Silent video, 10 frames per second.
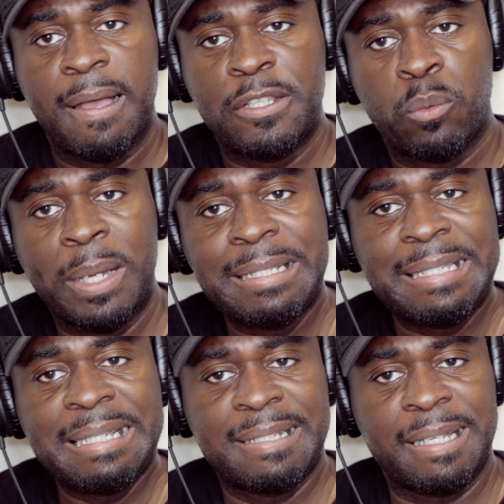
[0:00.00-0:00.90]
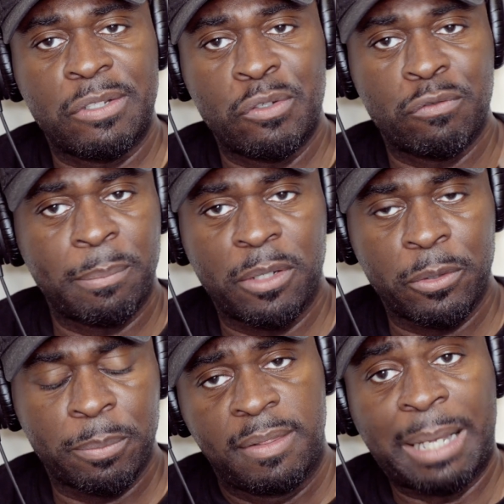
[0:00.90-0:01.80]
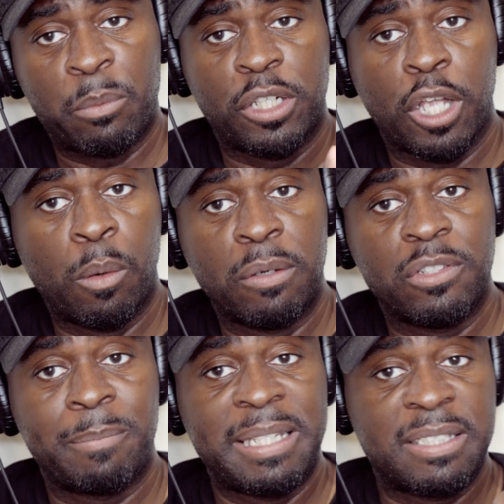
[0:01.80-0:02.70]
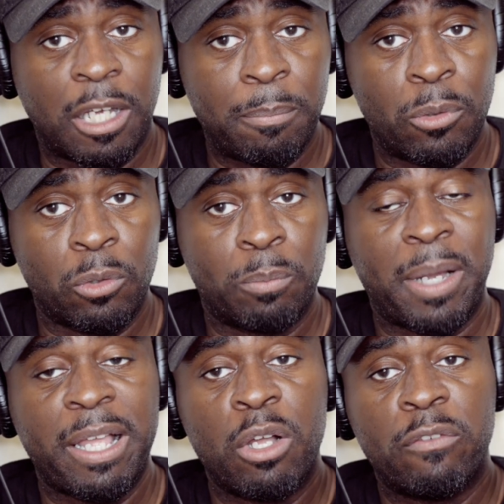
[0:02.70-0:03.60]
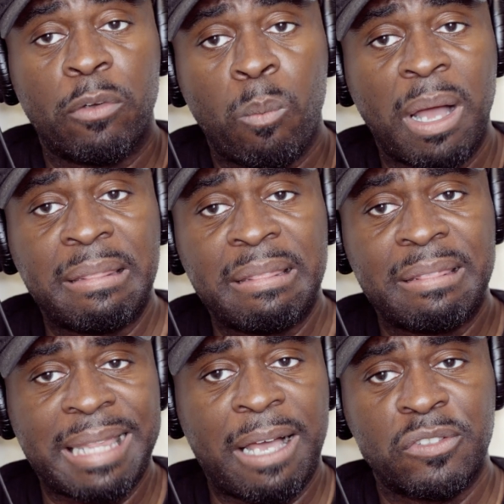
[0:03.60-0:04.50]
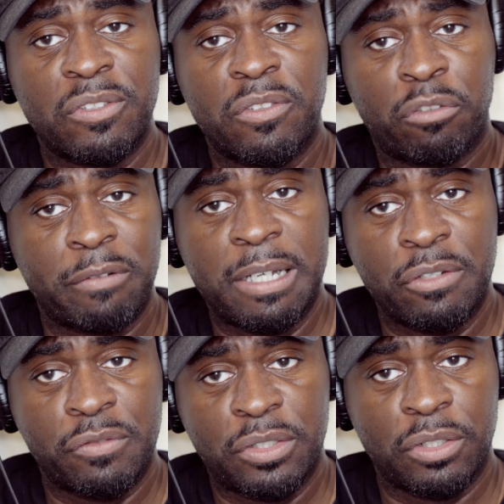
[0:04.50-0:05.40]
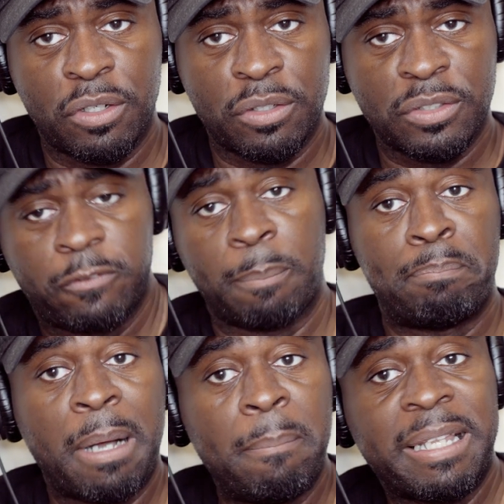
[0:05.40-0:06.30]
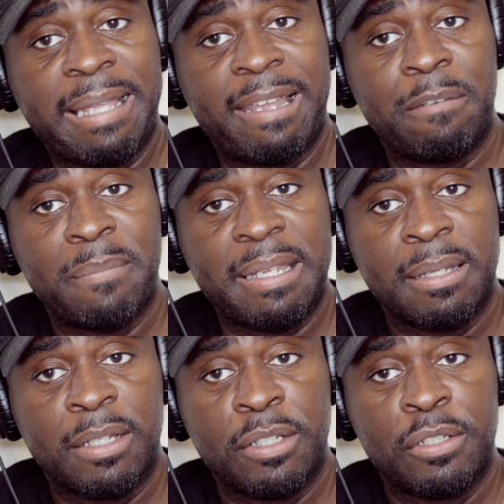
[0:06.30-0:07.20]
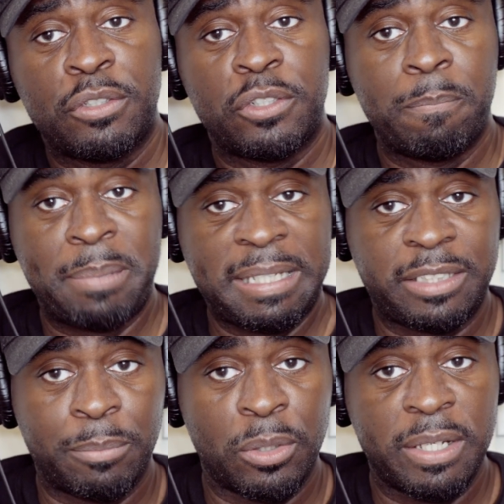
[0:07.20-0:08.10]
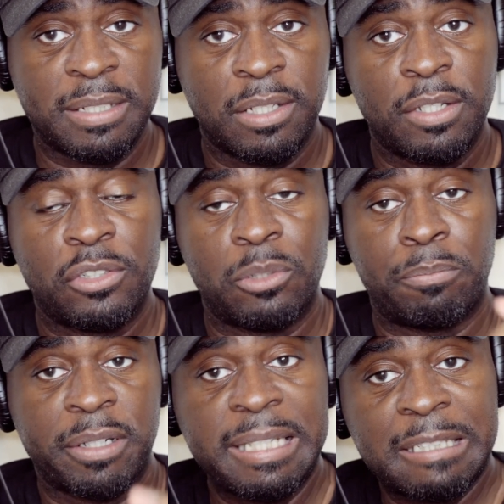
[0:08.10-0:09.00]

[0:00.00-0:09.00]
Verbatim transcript: twenty second drum loop that would go on to be sampled by over one thousand three hundred songs, from Public Enemy to the Beastie Boys to Britney